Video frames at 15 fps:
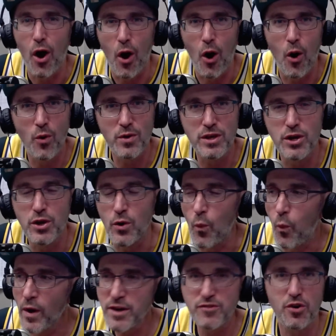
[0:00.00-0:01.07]
OU.
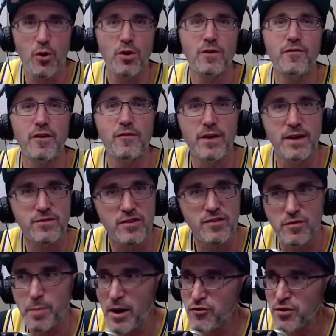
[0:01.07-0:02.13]
What a turn of events,
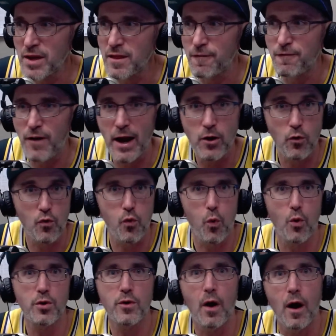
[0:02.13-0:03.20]
especially in the final
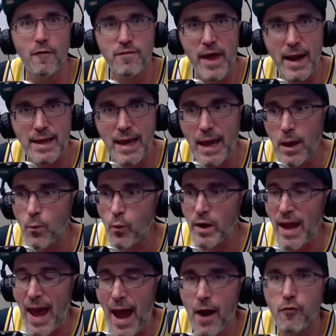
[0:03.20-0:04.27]
quarter of that game when
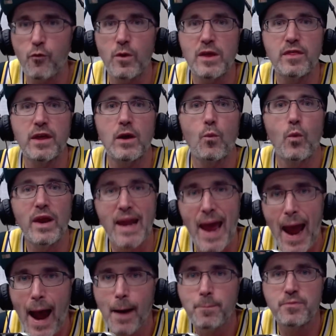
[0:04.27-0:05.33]
everything went
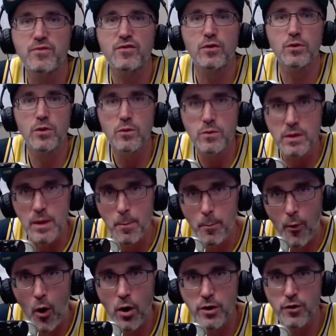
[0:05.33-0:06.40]
absolutely
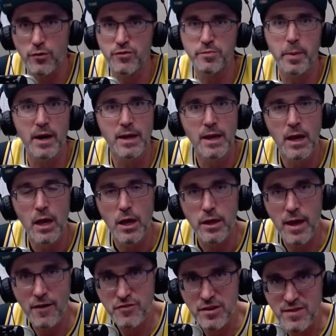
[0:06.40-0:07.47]
bonkers. But you
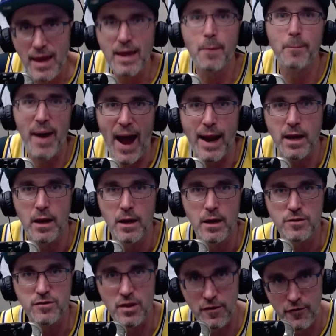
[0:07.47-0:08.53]
have to take it back
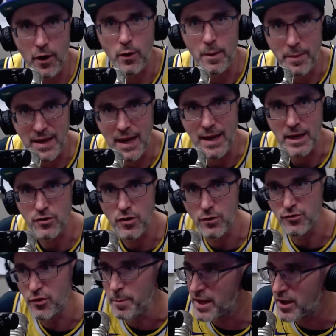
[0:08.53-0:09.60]
to the very beginning,
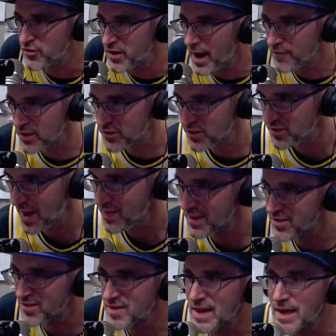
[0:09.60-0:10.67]
don't you? Because you have to set the
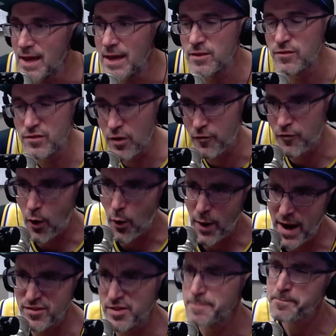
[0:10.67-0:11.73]
scene insofar
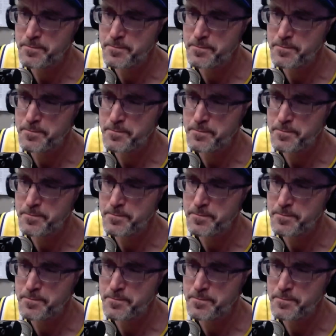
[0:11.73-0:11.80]
as